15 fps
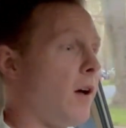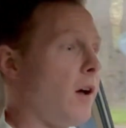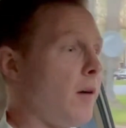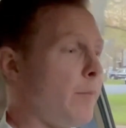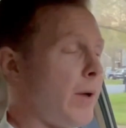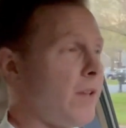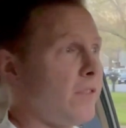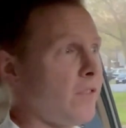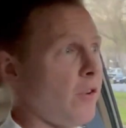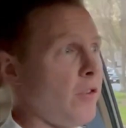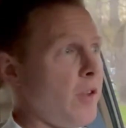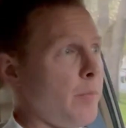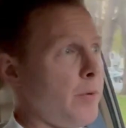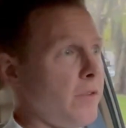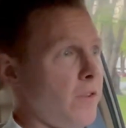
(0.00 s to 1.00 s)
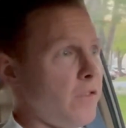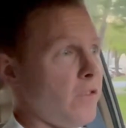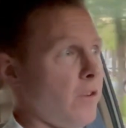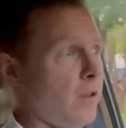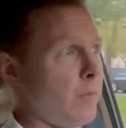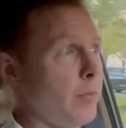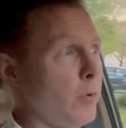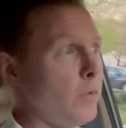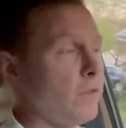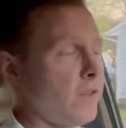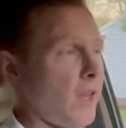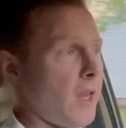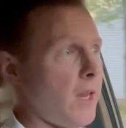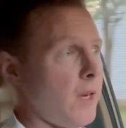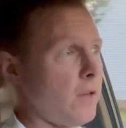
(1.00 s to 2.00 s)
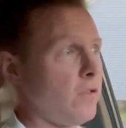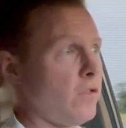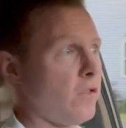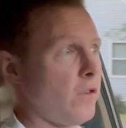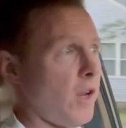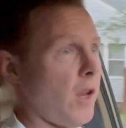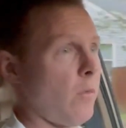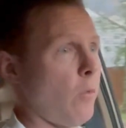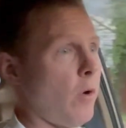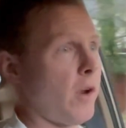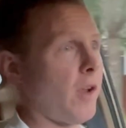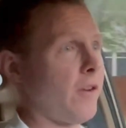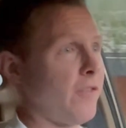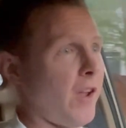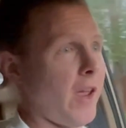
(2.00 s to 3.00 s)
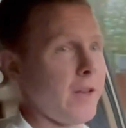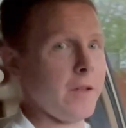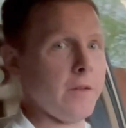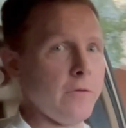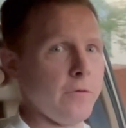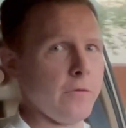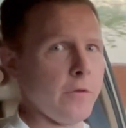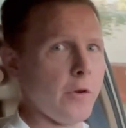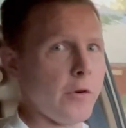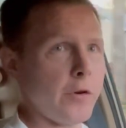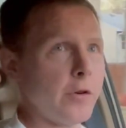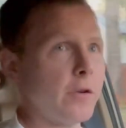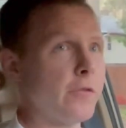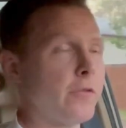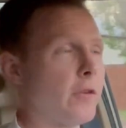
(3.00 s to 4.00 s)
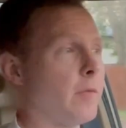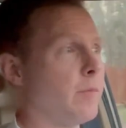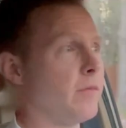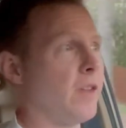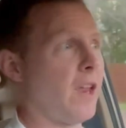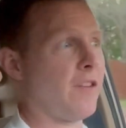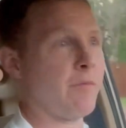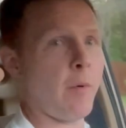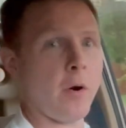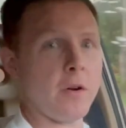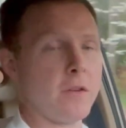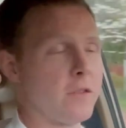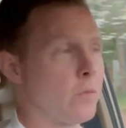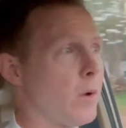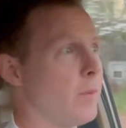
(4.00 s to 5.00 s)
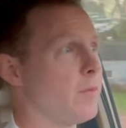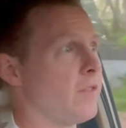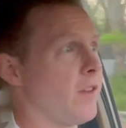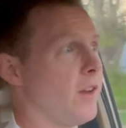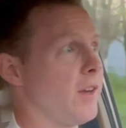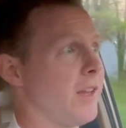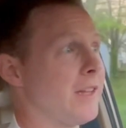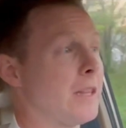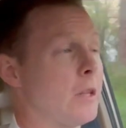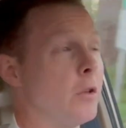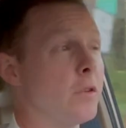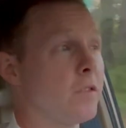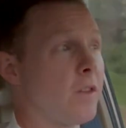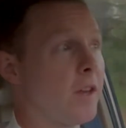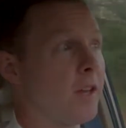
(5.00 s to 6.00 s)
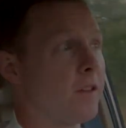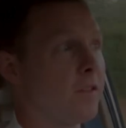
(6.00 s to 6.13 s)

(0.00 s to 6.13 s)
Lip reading: Based on the position of the boost gauge and what I've kind of learned from Dave Barton's website, it looks like it's